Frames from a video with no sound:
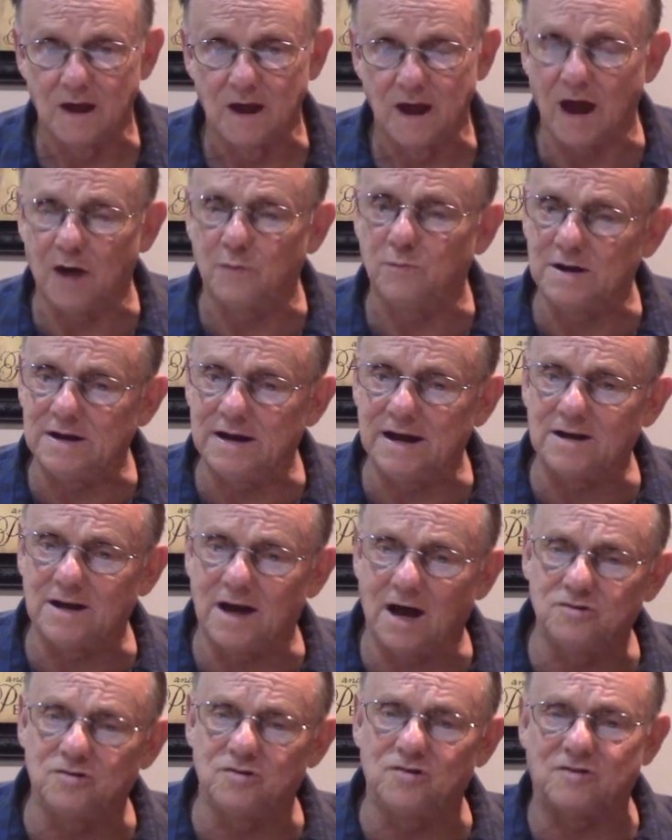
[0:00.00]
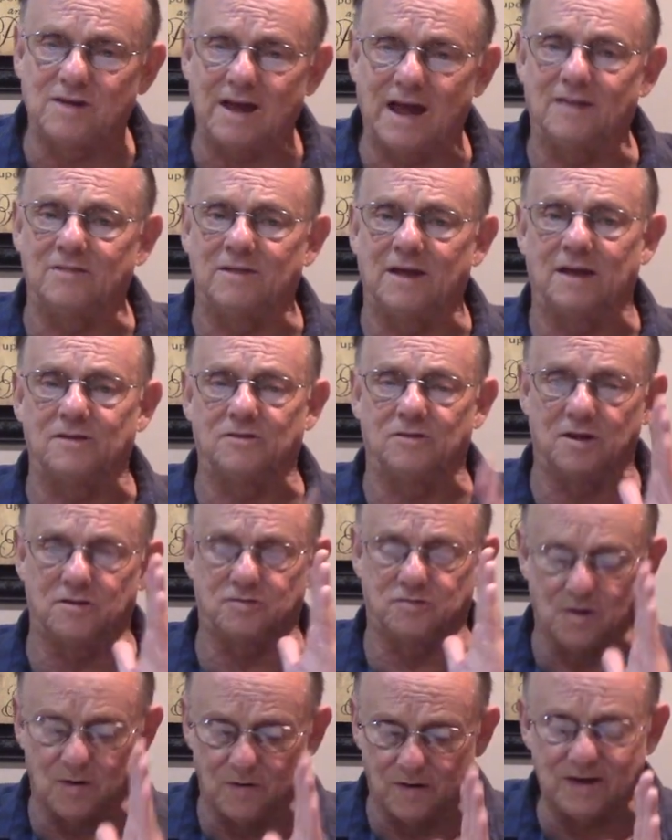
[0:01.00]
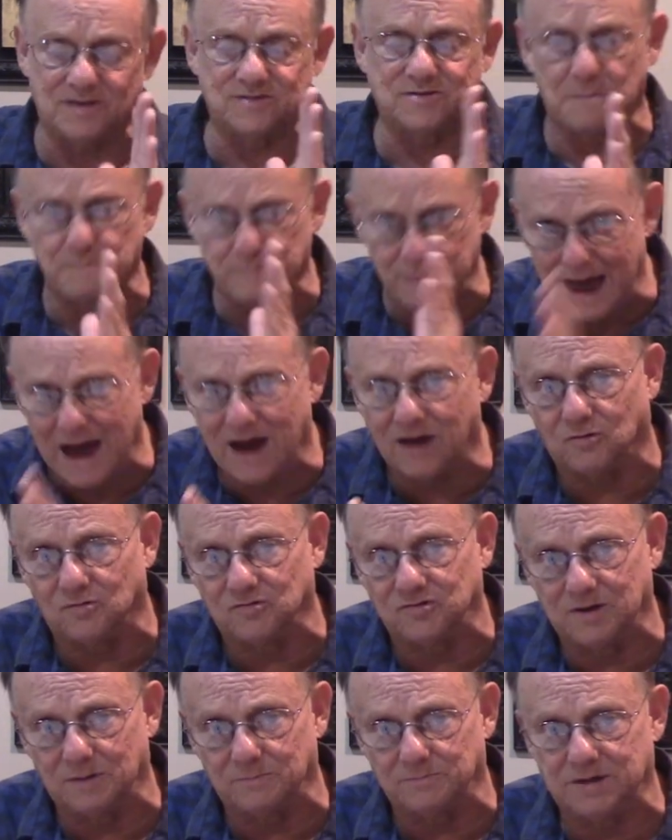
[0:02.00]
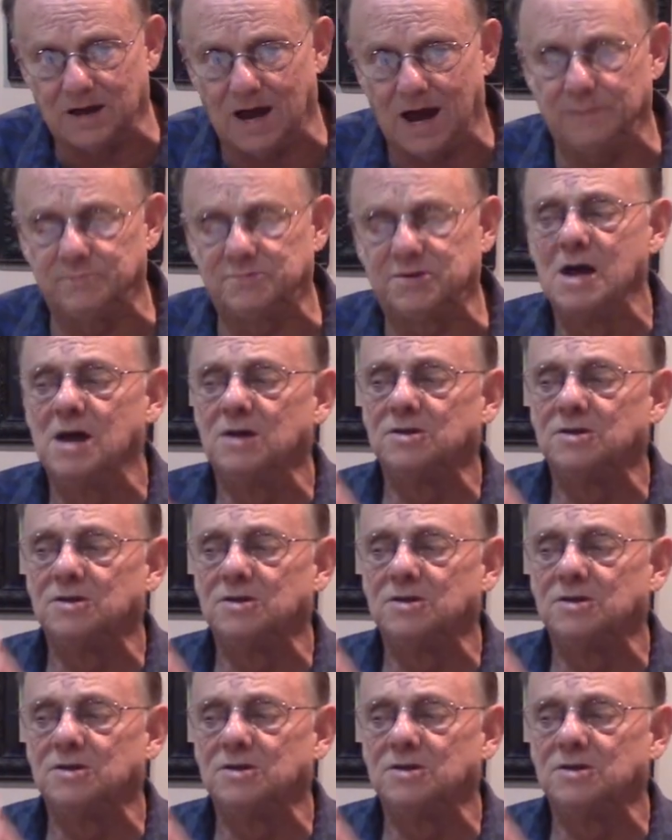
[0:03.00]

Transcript: And we need to understand that, that there is a battle sometimes